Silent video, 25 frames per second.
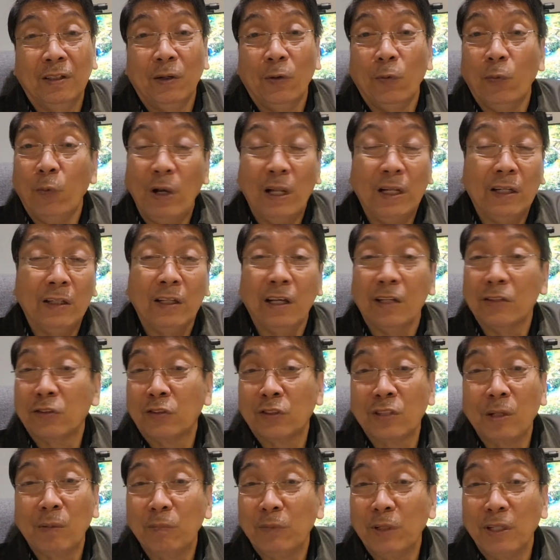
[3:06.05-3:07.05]
Well, that's
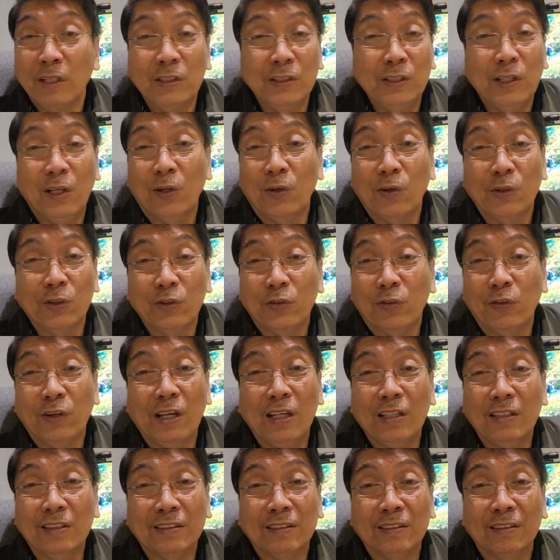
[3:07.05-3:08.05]
something serious,
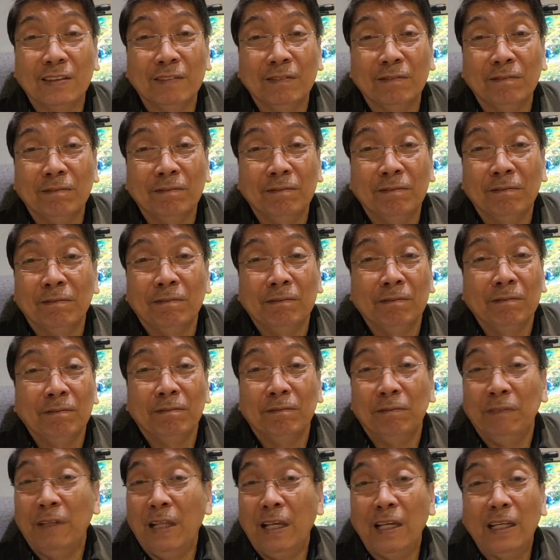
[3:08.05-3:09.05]
friends.
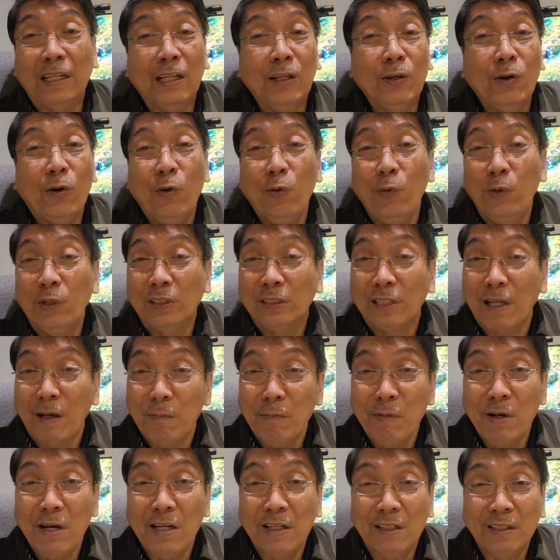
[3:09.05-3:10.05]
They can always
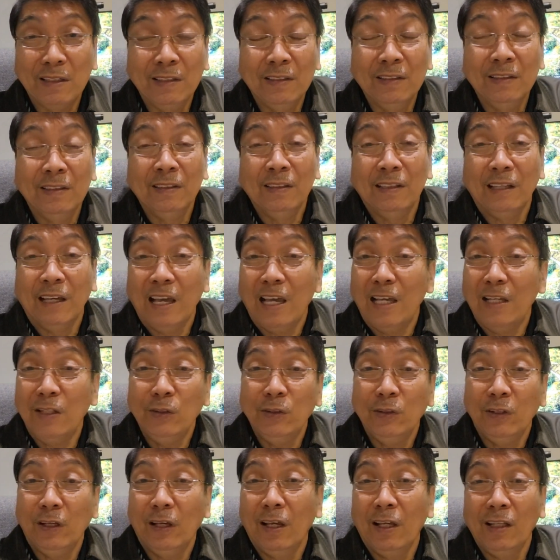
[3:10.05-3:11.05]
come back.
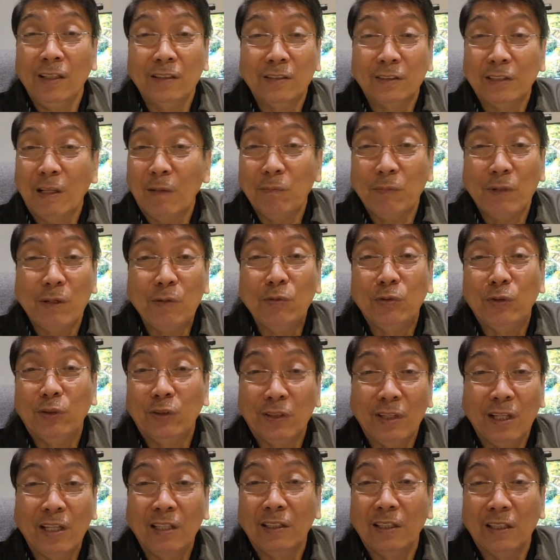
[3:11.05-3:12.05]
And, and sometimes you
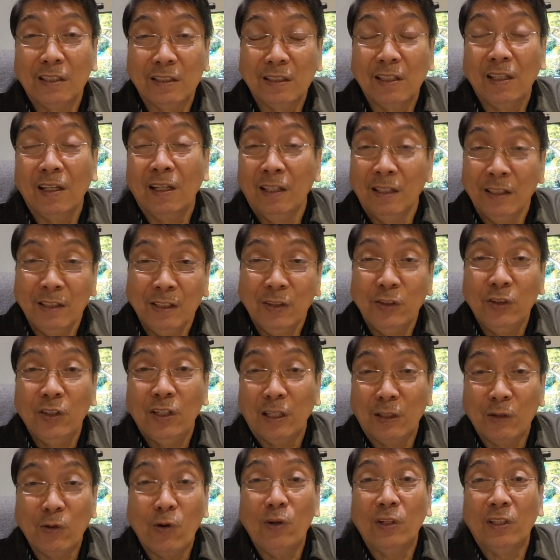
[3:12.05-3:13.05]
think that uh, you
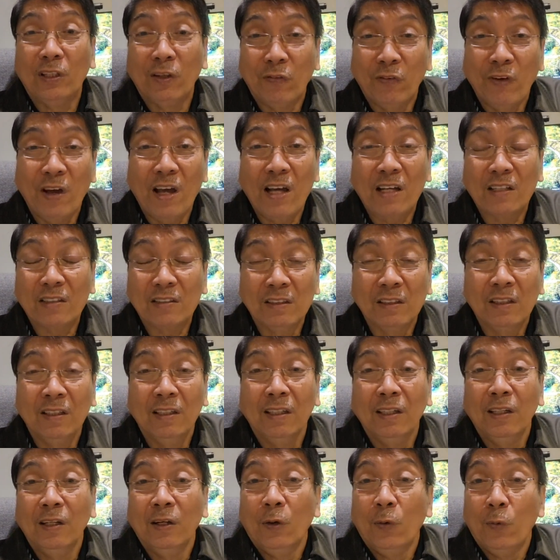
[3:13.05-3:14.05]
get all the facts.
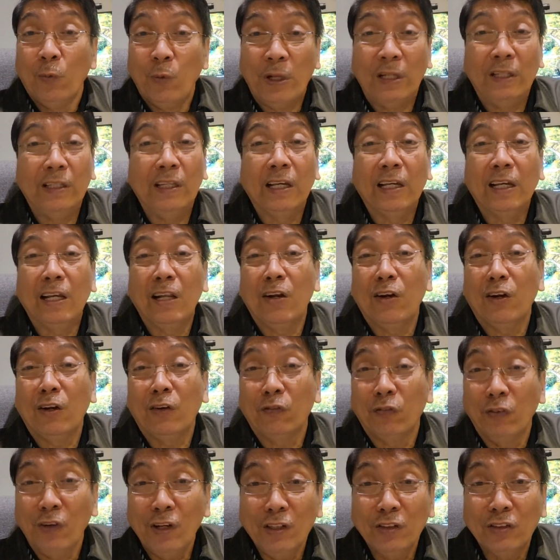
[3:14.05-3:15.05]
Well, they can
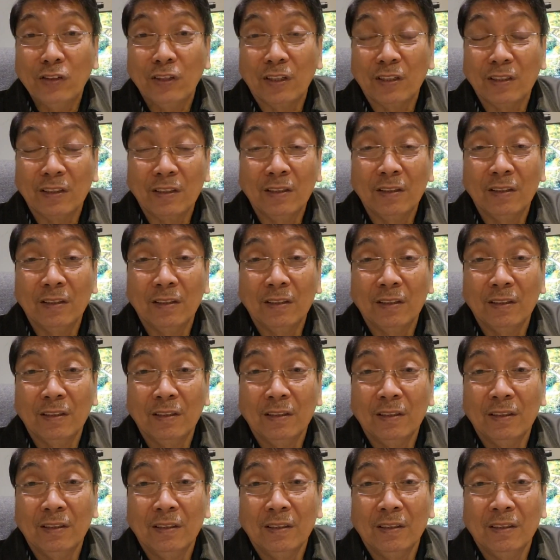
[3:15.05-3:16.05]
reverse it.
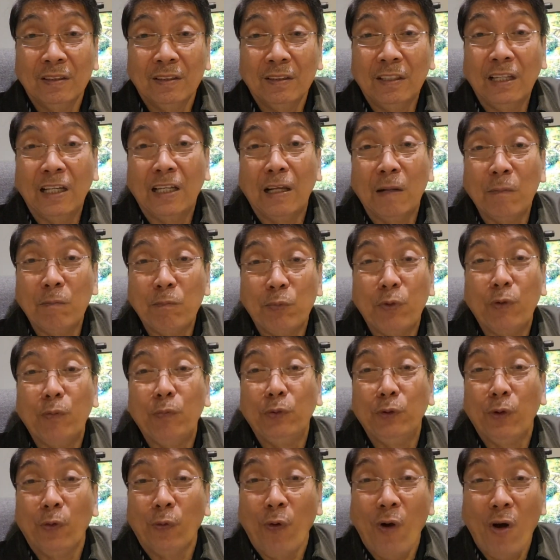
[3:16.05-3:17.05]
They can prove
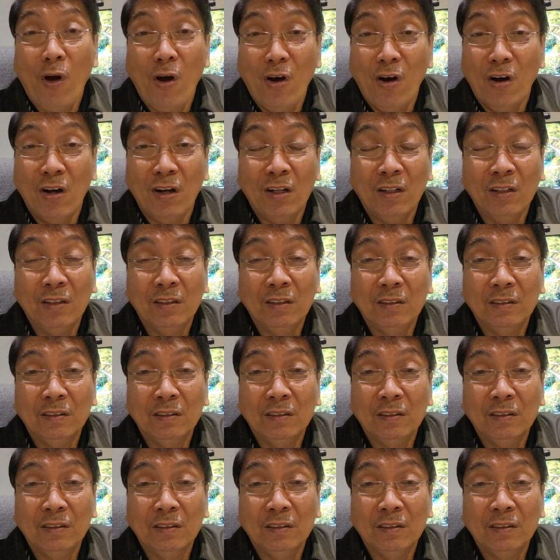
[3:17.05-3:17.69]
you wrong.